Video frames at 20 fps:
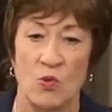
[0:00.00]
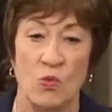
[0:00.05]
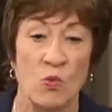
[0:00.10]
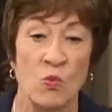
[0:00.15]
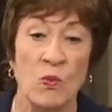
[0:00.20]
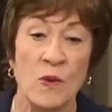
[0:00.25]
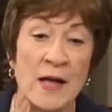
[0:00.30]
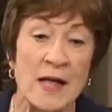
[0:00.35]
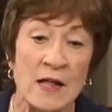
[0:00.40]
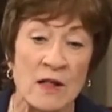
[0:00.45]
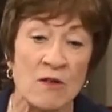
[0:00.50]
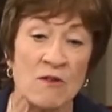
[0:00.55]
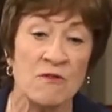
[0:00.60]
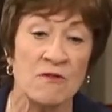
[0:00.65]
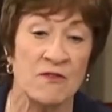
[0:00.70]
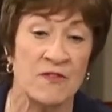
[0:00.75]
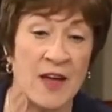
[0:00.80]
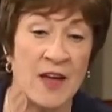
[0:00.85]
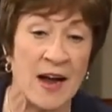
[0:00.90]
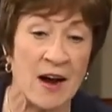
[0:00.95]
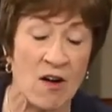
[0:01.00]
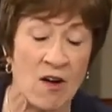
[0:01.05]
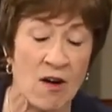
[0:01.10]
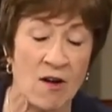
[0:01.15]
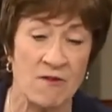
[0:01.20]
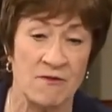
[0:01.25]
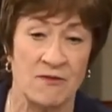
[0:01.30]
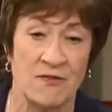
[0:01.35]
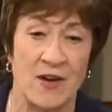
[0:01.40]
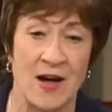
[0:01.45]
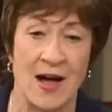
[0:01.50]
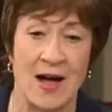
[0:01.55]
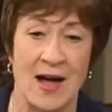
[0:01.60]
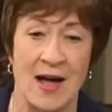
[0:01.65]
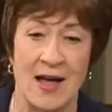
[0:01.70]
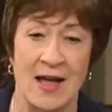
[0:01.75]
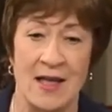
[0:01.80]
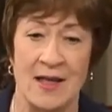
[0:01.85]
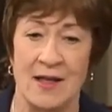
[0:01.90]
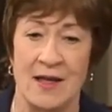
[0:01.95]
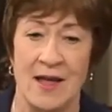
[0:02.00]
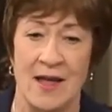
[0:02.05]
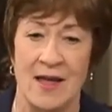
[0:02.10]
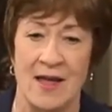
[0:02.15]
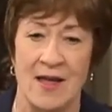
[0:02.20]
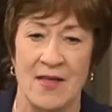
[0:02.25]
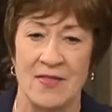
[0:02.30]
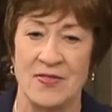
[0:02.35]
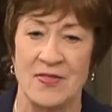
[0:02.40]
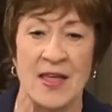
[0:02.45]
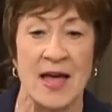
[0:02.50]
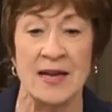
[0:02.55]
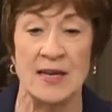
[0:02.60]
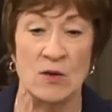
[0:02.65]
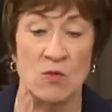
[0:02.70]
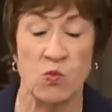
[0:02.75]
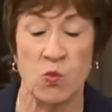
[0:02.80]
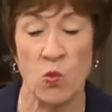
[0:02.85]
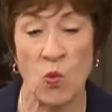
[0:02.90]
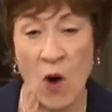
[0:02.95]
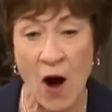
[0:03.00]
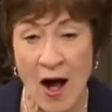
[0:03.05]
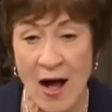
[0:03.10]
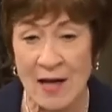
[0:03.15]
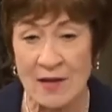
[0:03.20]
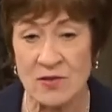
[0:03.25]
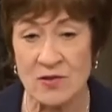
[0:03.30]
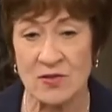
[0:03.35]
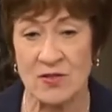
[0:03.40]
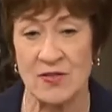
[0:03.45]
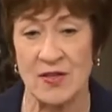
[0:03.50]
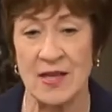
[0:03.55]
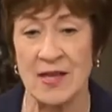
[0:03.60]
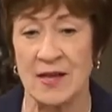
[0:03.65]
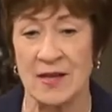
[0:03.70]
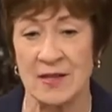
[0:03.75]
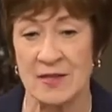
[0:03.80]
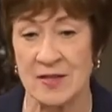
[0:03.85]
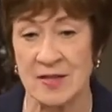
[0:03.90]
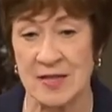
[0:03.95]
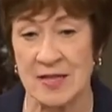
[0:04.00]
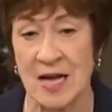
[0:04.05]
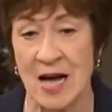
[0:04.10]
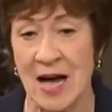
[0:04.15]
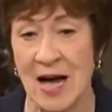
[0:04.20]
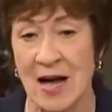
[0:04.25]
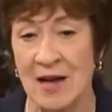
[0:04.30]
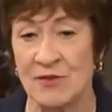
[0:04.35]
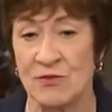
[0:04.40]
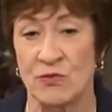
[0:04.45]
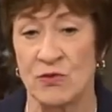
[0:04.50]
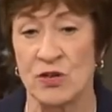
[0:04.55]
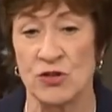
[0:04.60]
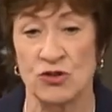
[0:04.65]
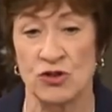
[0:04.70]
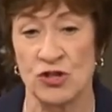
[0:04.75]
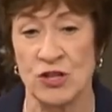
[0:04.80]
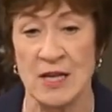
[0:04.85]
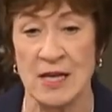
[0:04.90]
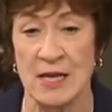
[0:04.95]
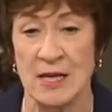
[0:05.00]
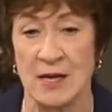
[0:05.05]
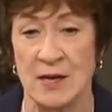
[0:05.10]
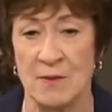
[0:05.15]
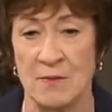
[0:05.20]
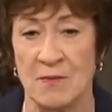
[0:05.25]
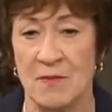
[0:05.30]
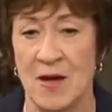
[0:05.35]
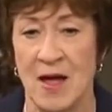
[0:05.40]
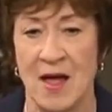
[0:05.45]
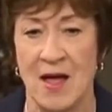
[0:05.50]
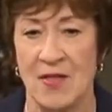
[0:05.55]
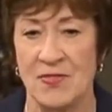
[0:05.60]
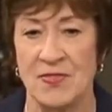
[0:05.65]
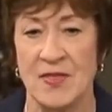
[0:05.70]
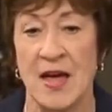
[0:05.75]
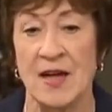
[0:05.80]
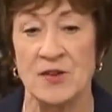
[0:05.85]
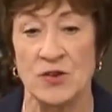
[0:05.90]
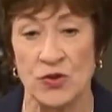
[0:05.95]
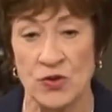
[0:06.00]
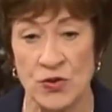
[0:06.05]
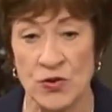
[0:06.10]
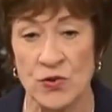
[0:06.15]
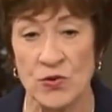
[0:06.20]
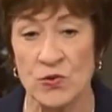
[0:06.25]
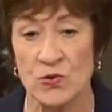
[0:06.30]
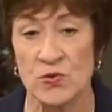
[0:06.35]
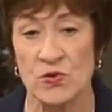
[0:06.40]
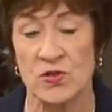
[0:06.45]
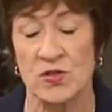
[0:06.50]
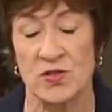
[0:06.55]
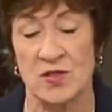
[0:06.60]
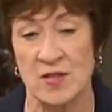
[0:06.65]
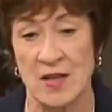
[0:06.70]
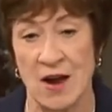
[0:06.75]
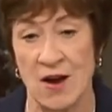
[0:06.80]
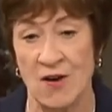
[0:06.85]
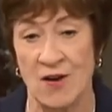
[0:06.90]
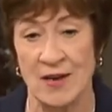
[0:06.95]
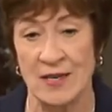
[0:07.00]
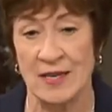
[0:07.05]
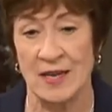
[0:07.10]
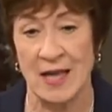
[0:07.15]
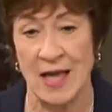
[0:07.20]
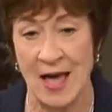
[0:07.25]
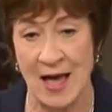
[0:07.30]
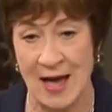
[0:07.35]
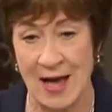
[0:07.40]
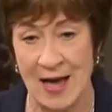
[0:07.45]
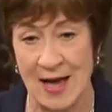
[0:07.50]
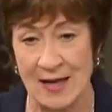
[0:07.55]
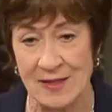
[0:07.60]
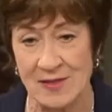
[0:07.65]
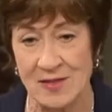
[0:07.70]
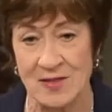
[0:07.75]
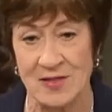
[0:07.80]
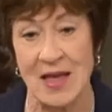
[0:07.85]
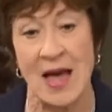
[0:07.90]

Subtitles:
will verify that it was the Assad regime that used sarin gas.